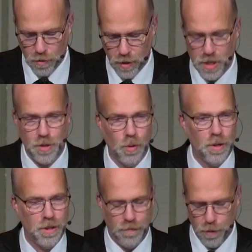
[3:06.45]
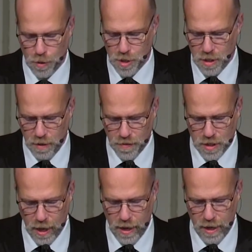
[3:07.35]
restored the fortunes of
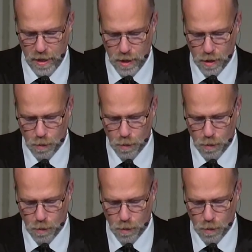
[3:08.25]
Zion,